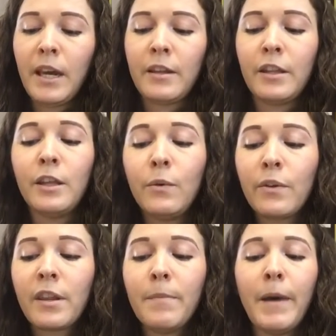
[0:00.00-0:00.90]
is
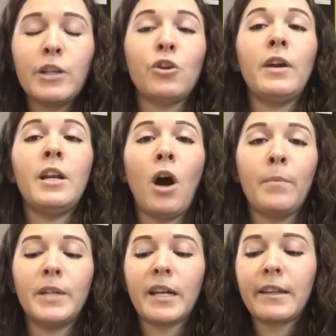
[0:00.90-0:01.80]
used to measure an
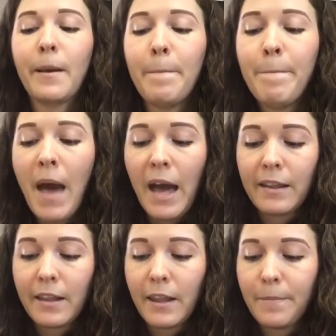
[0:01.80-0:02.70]
object's
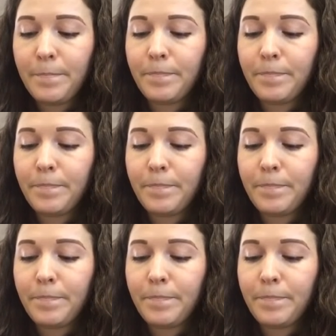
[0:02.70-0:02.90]
mass.